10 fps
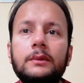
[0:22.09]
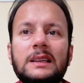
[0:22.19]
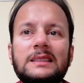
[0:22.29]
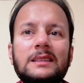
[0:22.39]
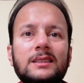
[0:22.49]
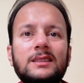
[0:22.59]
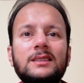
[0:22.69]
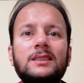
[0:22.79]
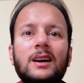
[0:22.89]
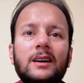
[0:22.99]
the
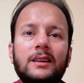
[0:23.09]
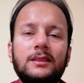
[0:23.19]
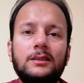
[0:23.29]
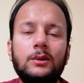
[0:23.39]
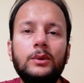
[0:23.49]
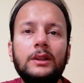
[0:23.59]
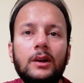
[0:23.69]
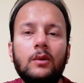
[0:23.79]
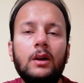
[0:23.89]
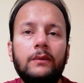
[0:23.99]
Sussexes' ties with
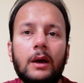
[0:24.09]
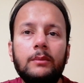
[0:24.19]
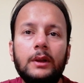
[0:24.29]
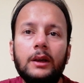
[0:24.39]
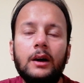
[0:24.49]
the royal family